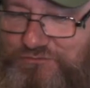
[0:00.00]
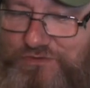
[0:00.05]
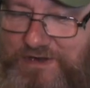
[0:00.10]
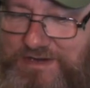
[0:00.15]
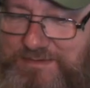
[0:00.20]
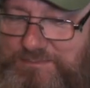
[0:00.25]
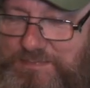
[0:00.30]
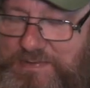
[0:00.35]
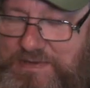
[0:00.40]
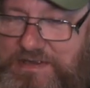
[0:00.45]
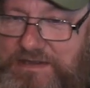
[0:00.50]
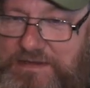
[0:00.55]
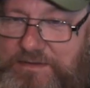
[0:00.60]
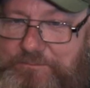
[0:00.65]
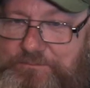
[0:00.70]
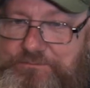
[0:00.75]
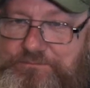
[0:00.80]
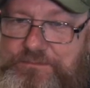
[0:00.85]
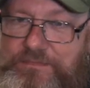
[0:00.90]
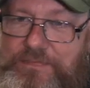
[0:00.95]
great
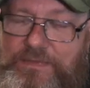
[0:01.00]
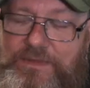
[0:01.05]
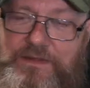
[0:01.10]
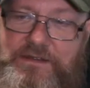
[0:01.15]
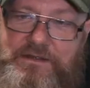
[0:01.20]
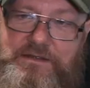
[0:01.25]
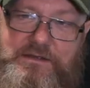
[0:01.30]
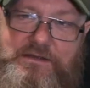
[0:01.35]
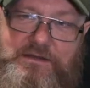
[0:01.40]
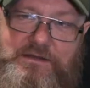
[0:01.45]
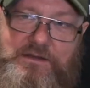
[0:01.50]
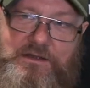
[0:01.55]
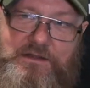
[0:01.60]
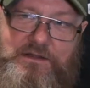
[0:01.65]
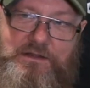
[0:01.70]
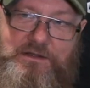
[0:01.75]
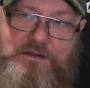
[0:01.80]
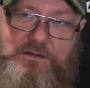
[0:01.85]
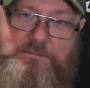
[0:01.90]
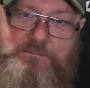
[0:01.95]
beer.
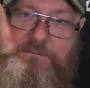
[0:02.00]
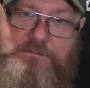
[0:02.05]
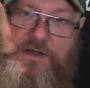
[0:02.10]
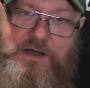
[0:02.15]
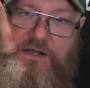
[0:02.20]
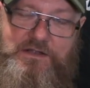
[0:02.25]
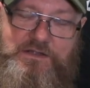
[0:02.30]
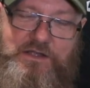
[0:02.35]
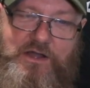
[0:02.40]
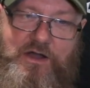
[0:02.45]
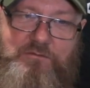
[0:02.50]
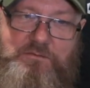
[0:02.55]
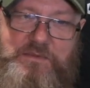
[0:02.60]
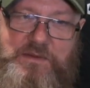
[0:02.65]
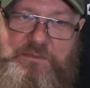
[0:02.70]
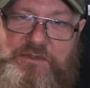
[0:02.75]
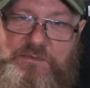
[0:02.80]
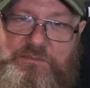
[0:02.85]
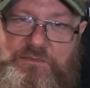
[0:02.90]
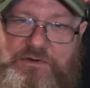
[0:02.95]
I can't
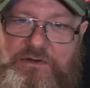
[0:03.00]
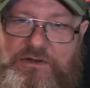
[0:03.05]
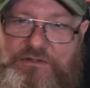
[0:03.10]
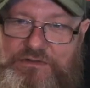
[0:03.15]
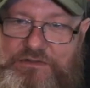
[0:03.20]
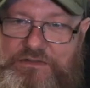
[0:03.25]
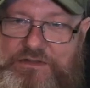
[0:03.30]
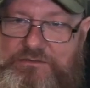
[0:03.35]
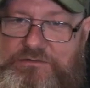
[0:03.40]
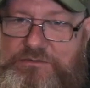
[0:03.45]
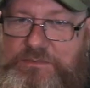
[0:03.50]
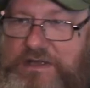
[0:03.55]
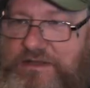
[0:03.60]
remember the price. I think it was